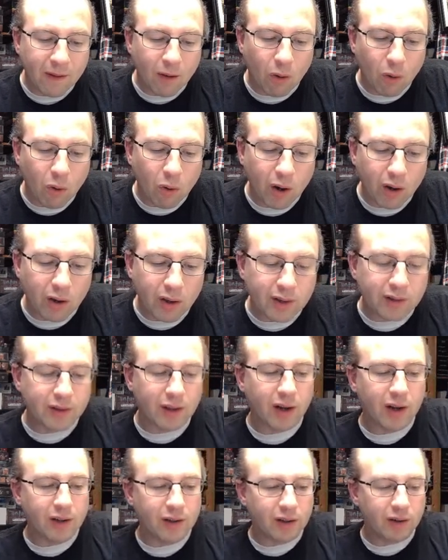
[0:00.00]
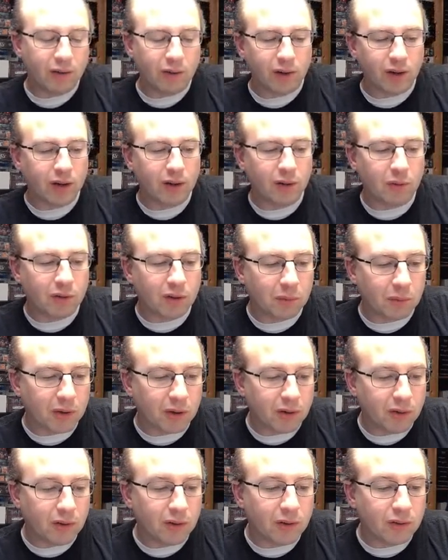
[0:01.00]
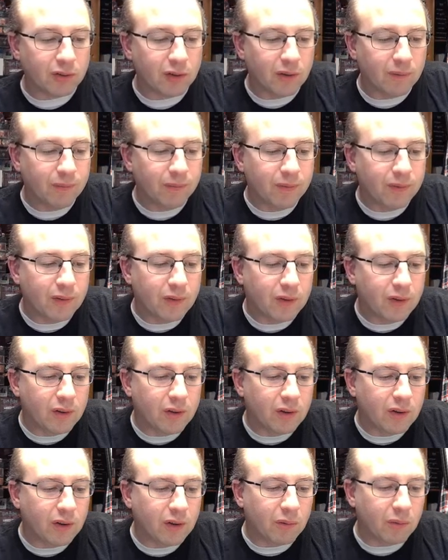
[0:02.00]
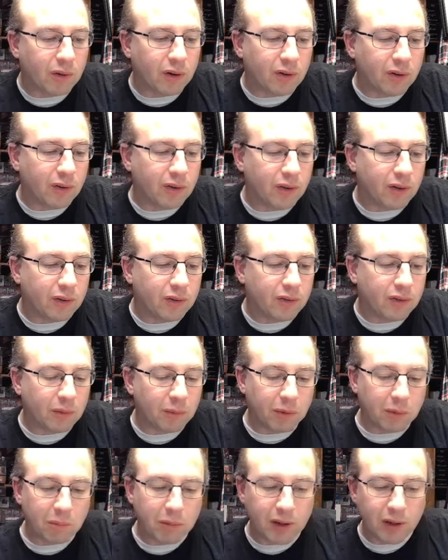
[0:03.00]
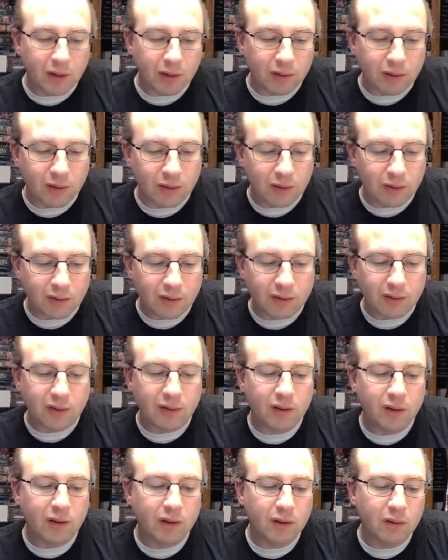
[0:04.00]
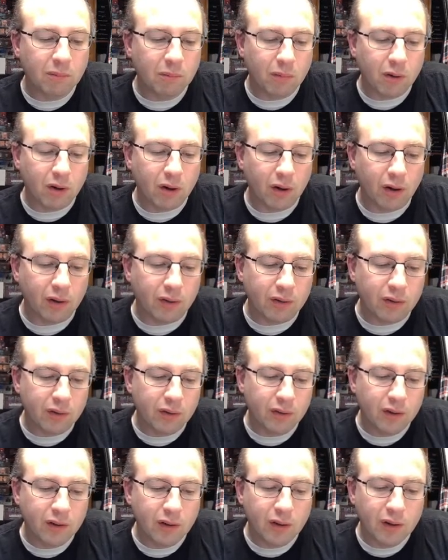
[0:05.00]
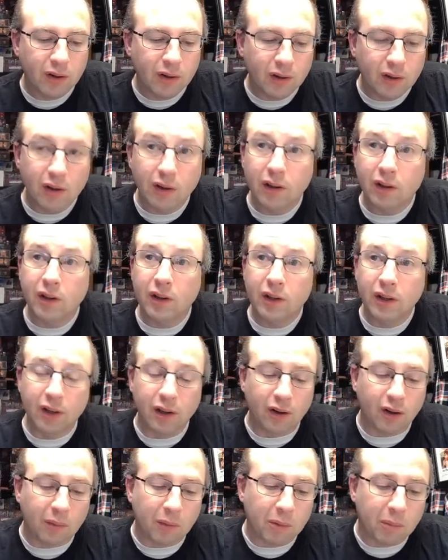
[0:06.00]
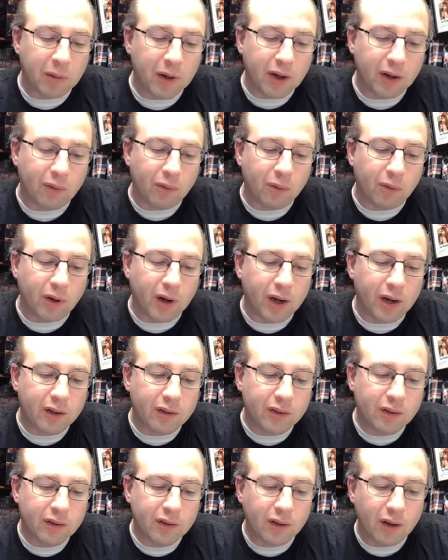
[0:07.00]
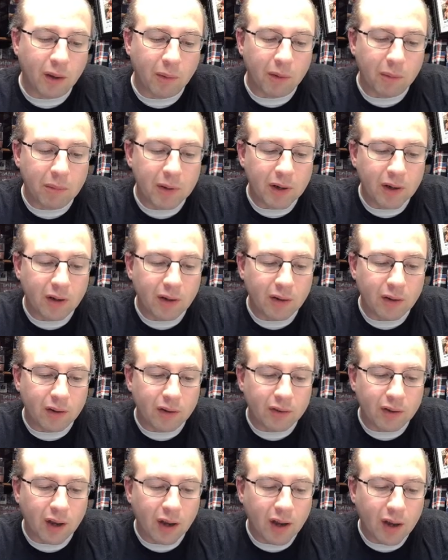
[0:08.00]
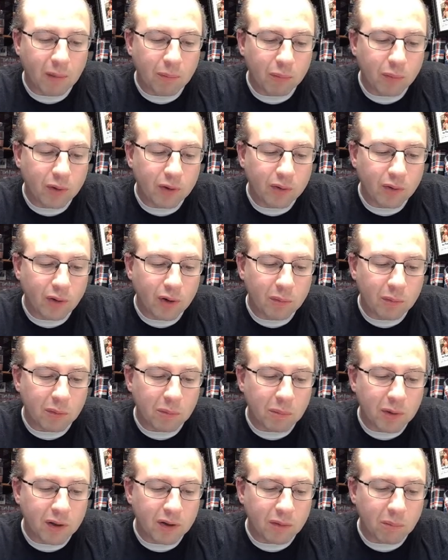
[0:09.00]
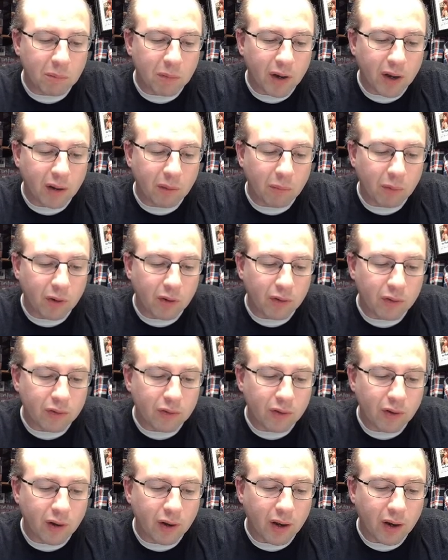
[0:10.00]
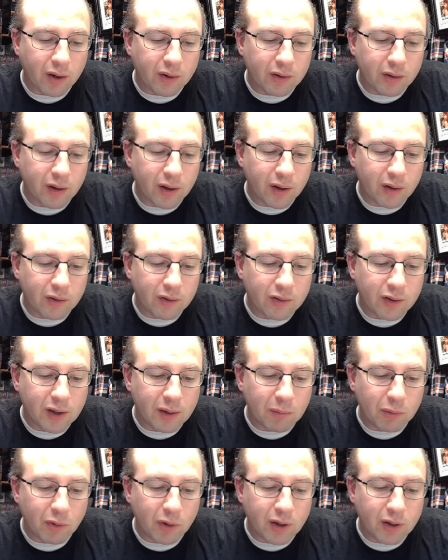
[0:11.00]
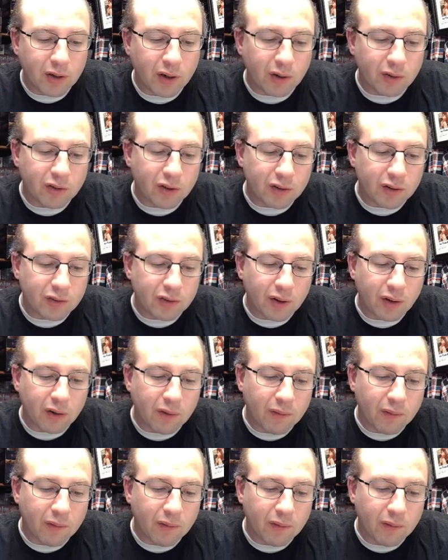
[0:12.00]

Oh, I like that idea. Okay, here's how we're going to do this. We're going to do this. I'm going to paint this part here. I'm going to paint right. I'm going to paint the top one green. I'm going to paint the bottom ones not that. Same green. There, check this out.